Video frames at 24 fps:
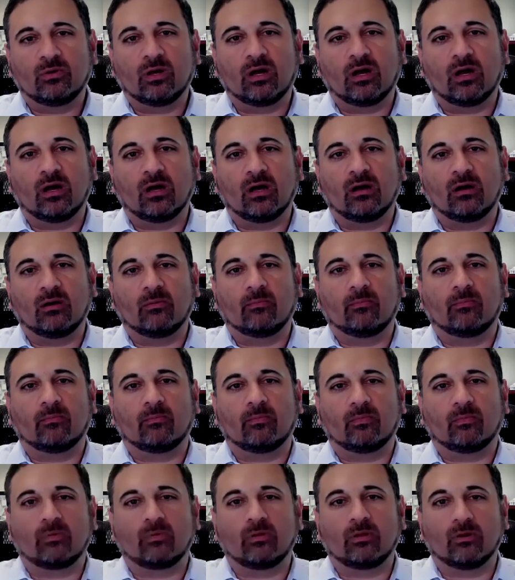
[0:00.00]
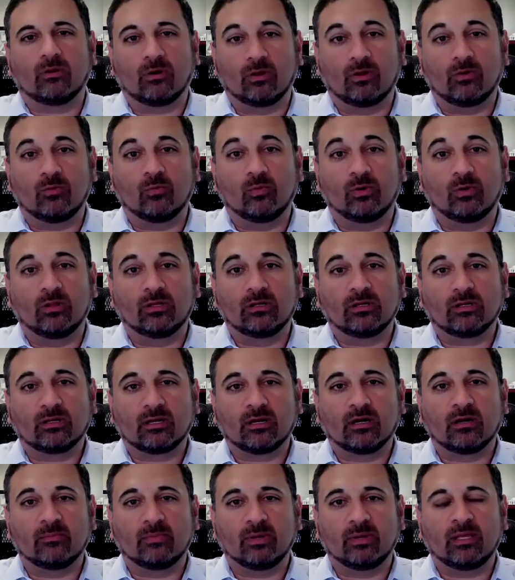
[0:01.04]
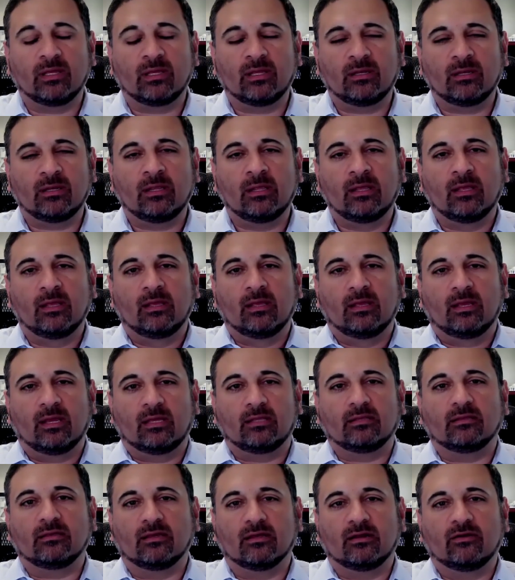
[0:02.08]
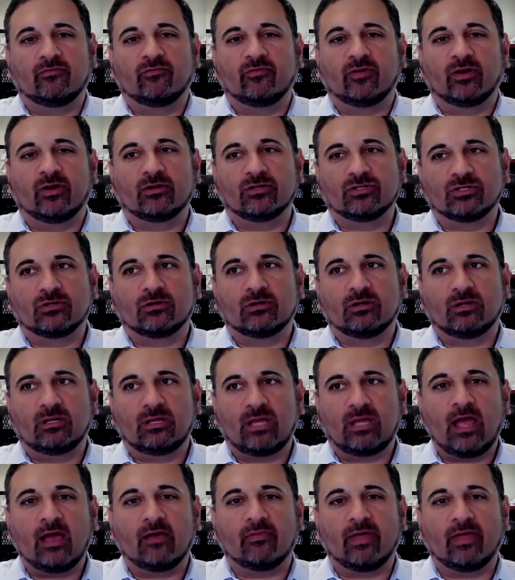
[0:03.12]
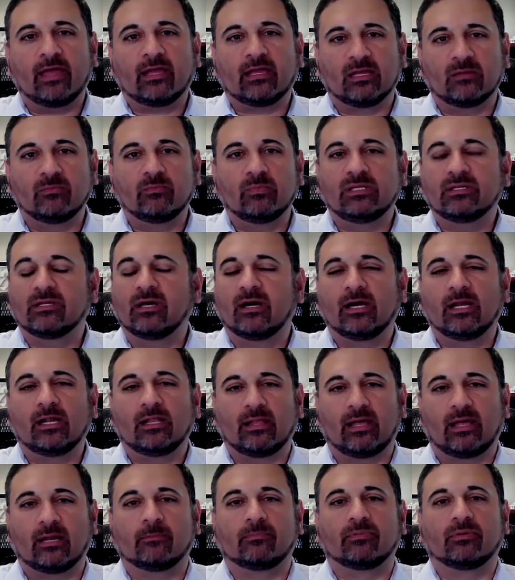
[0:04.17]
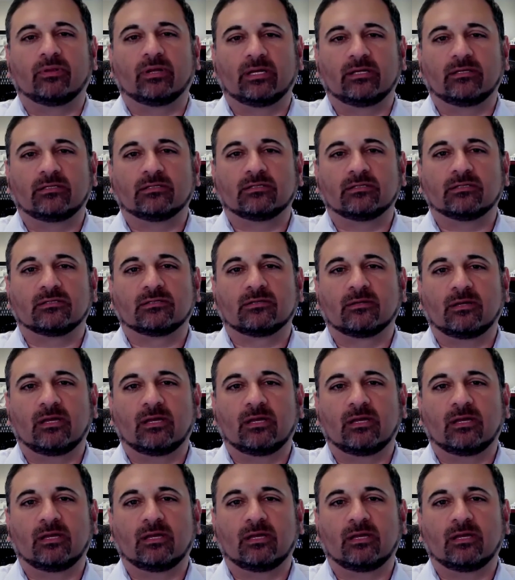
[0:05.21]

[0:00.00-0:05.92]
Are you willing to come in and get a fair jury? Yeah, that can be done a lot of places.